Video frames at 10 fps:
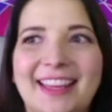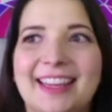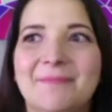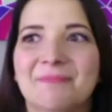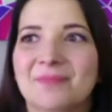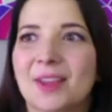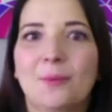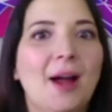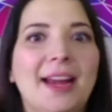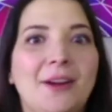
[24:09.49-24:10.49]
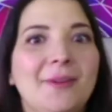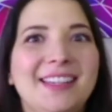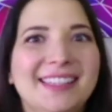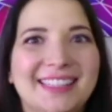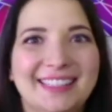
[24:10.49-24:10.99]
like, I know I
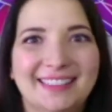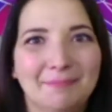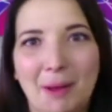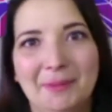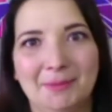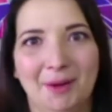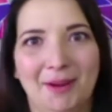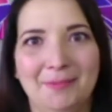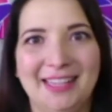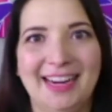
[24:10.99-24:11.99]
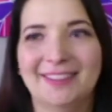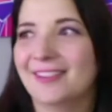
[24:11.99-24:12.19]
need to publish my website,